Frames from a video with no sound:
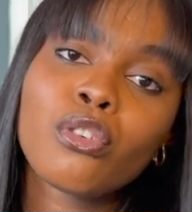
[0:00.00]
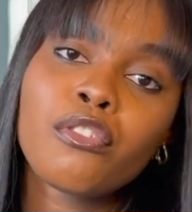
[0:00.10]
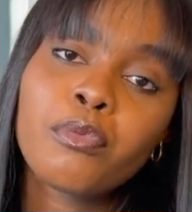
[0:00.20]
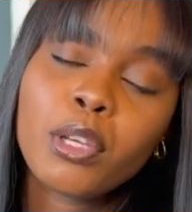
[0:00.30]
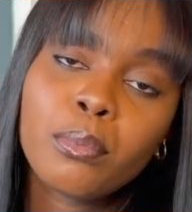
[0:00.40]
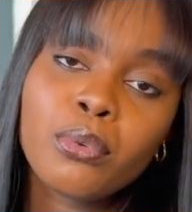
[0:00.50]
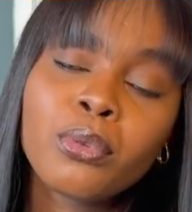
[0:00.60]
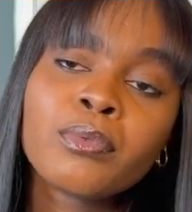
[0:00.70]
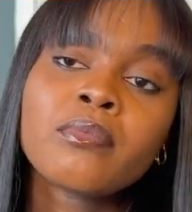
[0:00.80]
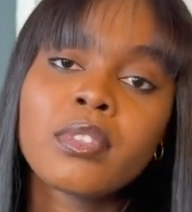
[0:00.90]
of
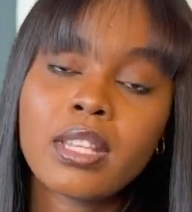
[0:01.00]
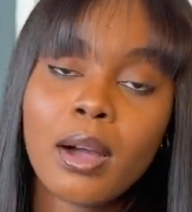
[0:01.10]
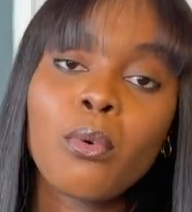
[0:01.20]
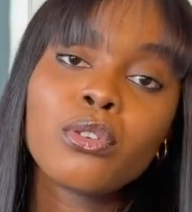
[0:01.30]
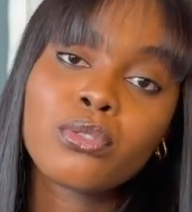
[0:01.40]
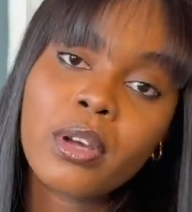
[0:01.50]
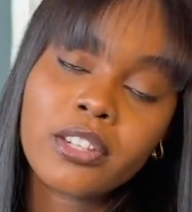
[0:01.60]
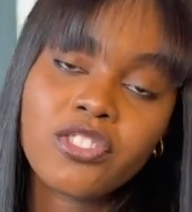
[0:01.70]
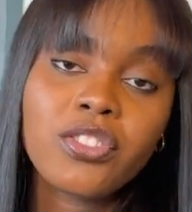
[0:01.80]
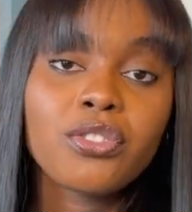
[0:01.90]
people that want to
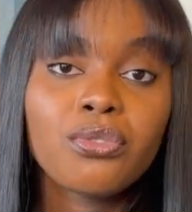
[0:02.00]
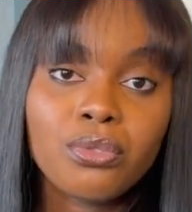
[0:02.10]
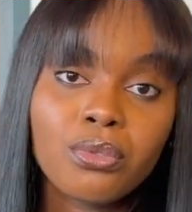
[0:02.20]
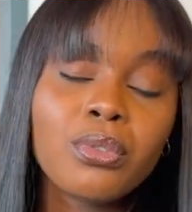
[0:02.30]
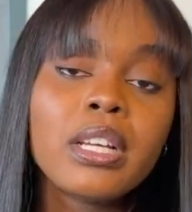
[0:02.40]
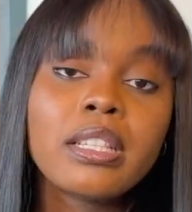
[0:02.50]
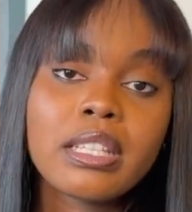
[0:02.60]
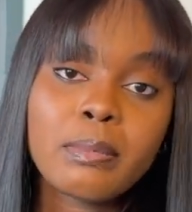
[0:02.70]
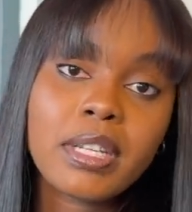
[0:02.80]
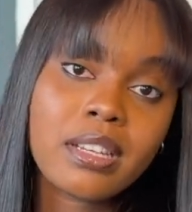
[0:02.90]
actually do
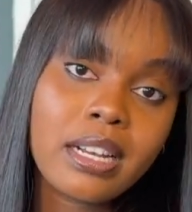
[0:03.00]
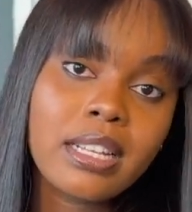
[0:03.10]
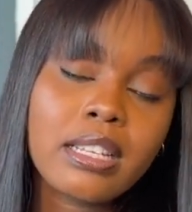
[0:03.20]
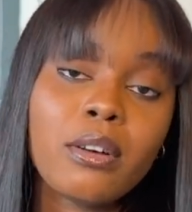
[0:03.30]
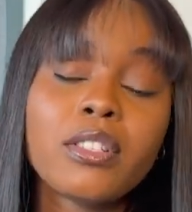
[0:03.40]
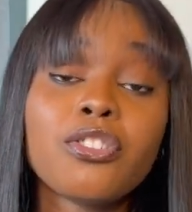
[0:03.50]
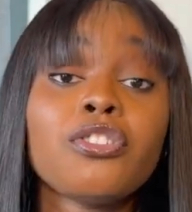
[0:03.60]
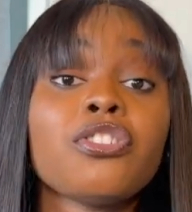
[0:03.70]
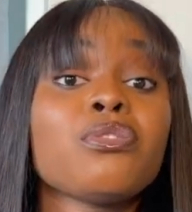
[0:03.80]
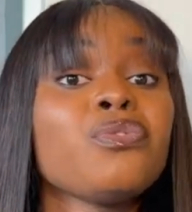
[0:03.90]
this medical exam because they
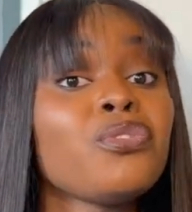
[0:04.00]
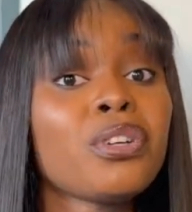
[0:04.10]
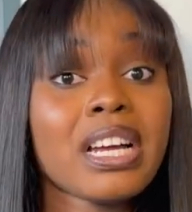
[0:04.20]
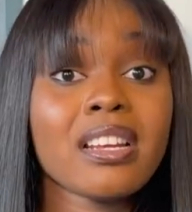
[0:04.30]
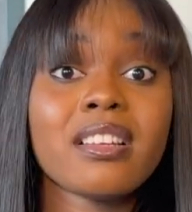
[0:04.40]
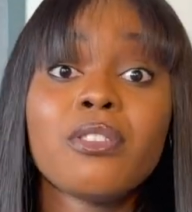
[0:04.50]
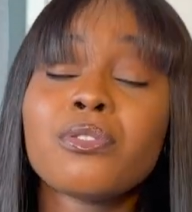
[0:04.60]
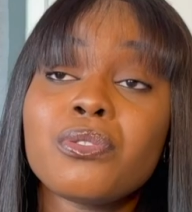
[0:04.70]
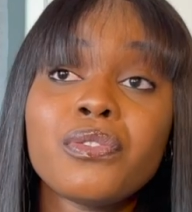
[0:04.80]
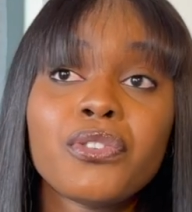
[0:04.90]
don't just do for canada they
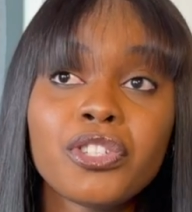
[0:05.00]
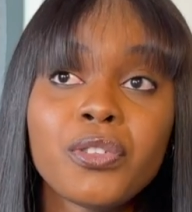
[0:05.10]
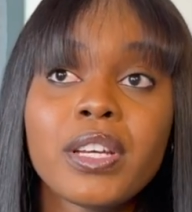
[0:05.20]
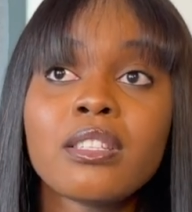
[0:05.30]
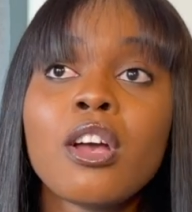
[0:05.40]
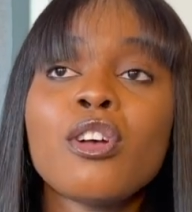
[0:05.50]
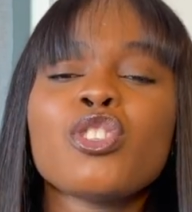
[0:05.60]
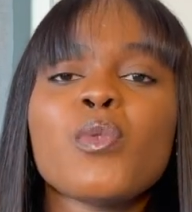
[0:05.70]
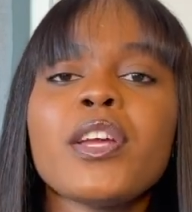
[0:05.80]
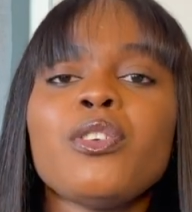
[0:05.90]
also do for us
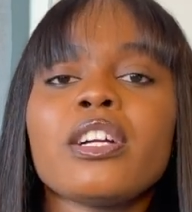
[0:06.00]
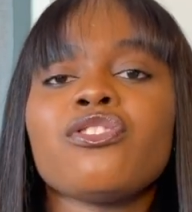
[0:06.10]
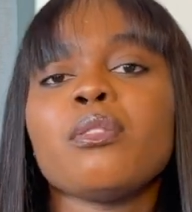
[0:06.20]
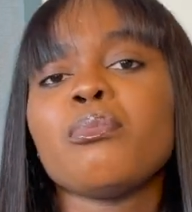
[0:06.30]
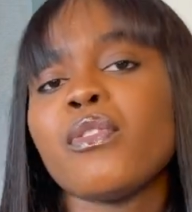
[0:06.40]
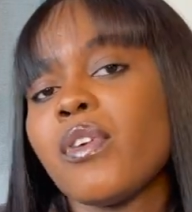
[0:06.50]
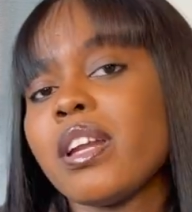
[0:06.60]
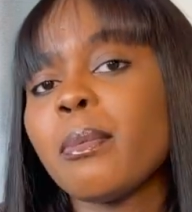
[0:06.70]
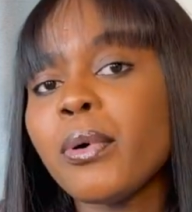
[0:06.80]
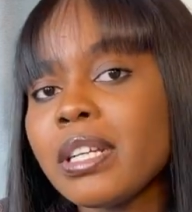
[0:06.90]
so when you actually book for an
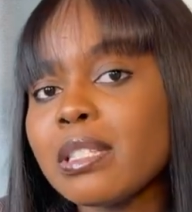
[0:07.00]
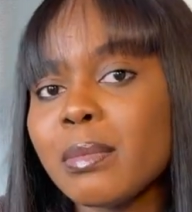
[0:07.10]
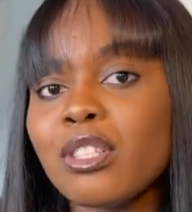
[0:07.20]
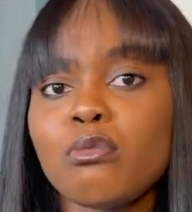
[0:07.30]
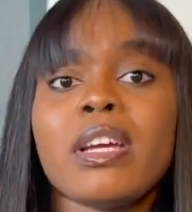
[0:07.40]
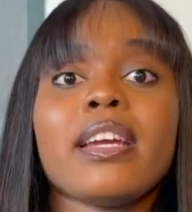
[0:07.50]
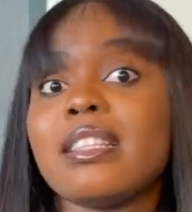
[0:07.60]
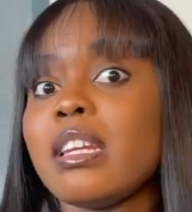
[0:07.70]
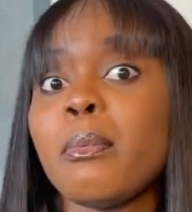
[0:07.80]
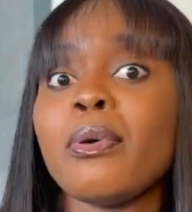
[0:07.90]
appointment you might
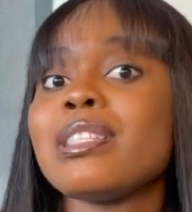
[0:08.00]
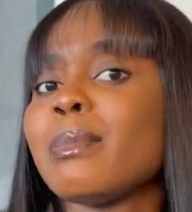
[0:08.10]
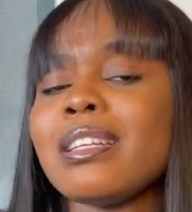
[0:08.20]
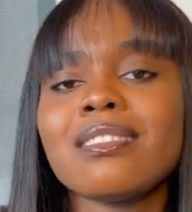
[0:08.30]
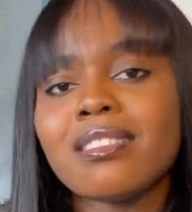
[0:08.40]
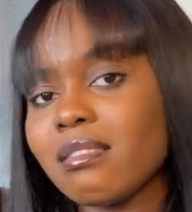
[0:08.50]
get an appointment